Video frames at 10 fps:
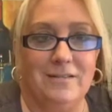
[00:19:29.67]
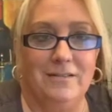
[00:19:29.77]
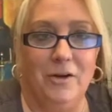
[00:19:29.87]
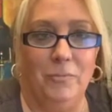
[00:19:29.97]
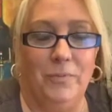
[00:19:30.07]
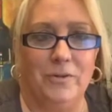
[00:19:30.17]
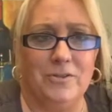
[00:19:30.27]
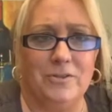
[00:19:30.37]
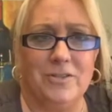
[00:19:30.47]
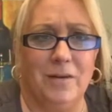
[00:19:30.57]

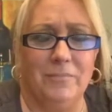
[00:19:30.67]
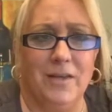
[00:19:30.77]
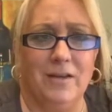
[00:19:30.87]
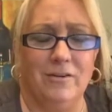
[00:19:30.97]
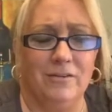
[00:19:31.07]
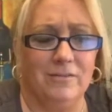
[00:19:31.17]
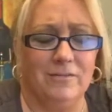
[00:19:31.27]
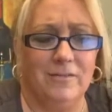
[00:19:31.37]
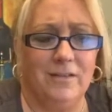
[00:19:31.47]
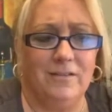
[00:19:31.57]
notebooks or something, or
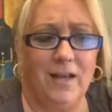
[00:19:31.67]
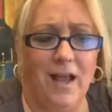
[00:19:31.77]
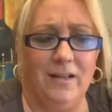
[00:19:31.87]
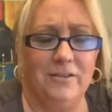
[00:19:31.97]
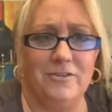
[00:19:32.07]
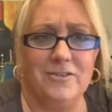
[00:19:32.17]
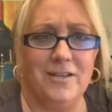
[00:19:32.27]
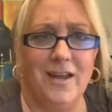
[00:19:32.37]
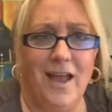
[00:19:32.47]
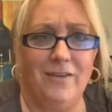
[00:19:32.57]
calendars
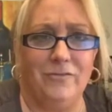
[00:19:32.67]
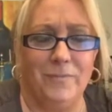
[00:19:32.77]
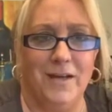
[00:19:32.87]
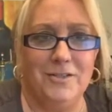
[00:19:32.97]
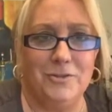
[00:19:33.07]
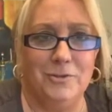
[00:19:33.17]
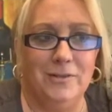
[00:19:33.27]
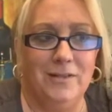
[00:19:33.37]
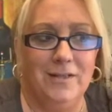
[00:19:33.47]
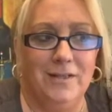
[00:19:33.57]
that he had from high school,